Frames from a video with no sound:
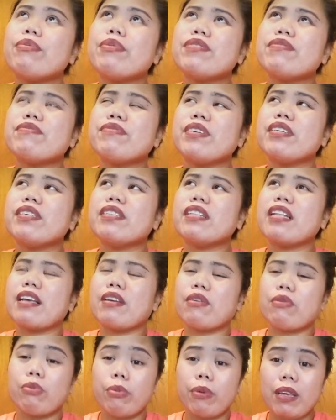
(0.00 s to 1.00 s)
feel
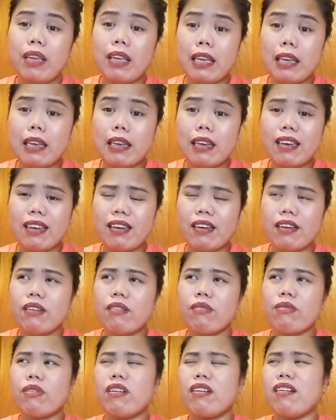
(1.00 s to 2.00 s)
like weak,
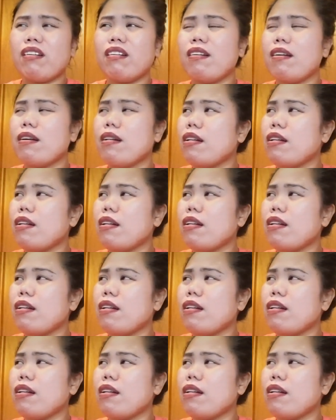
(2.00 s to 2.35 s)
or